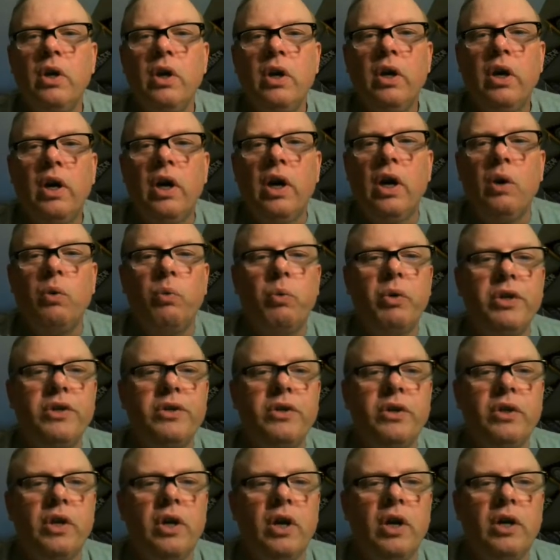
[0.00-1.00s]
What is
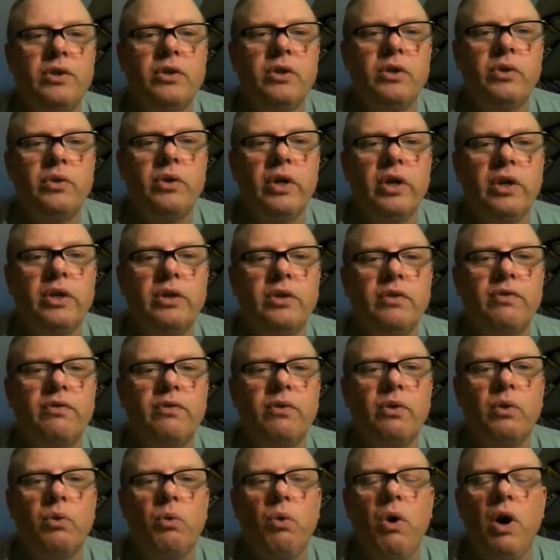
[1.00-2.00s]
the concentration
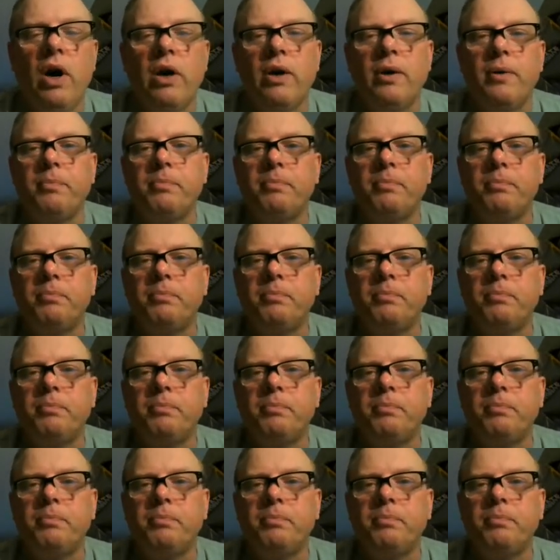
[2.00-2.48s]
for the water?